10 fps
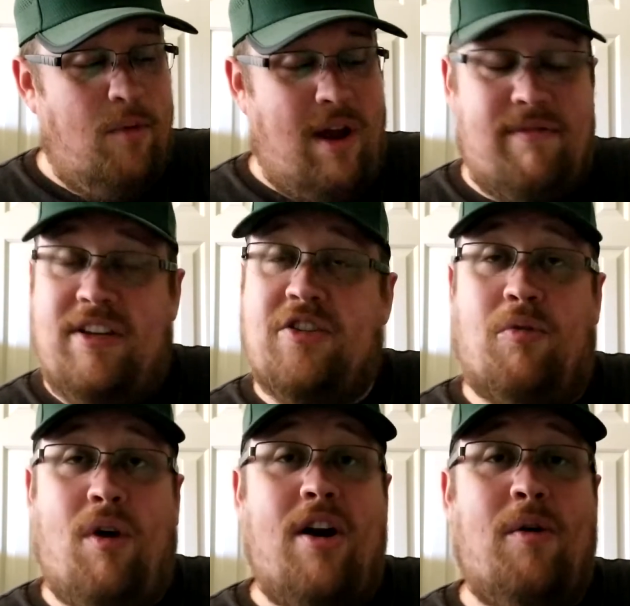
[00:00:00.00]
We have the
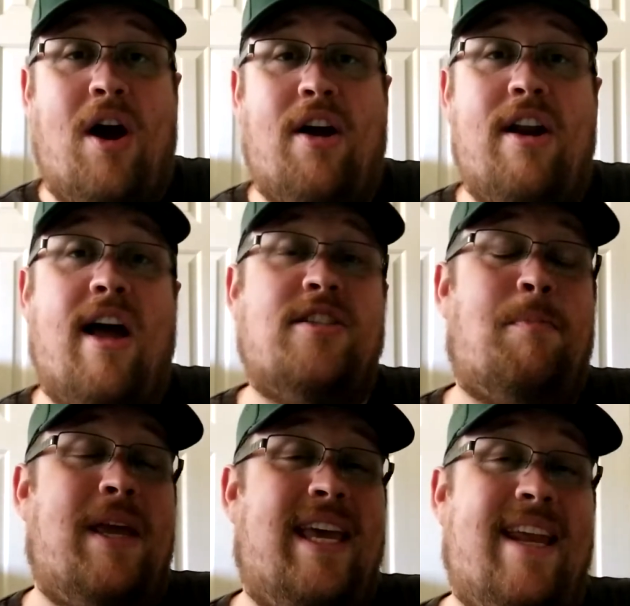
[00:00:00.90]
Toronto Argonauts
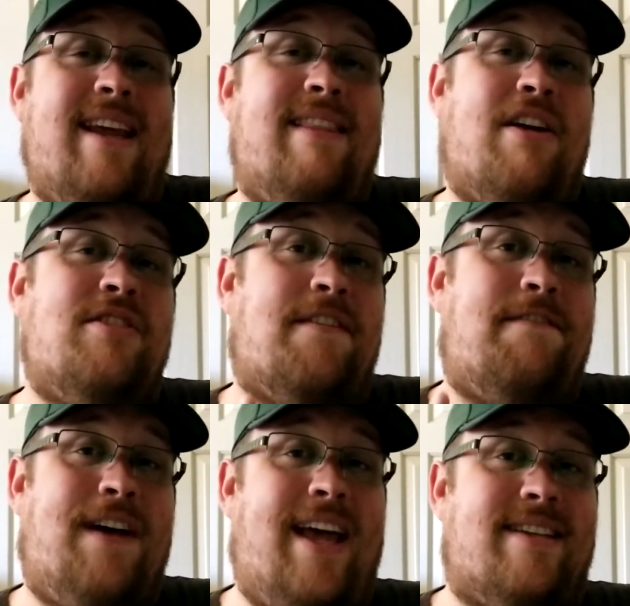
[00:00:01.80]
beginning their
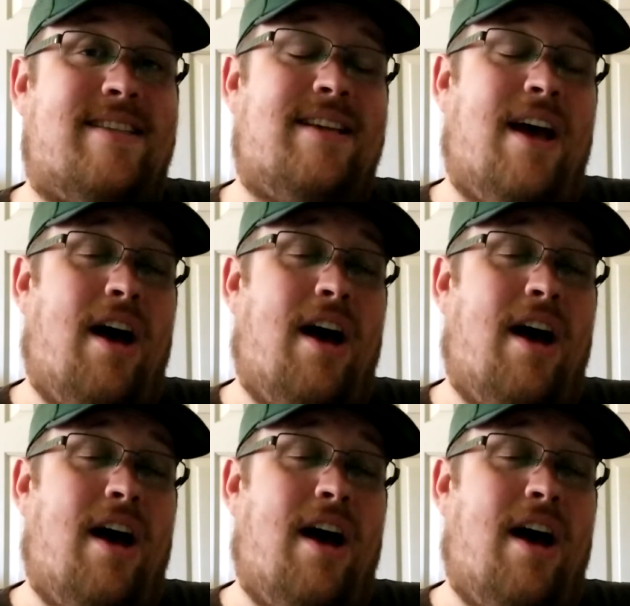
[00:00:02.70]
defense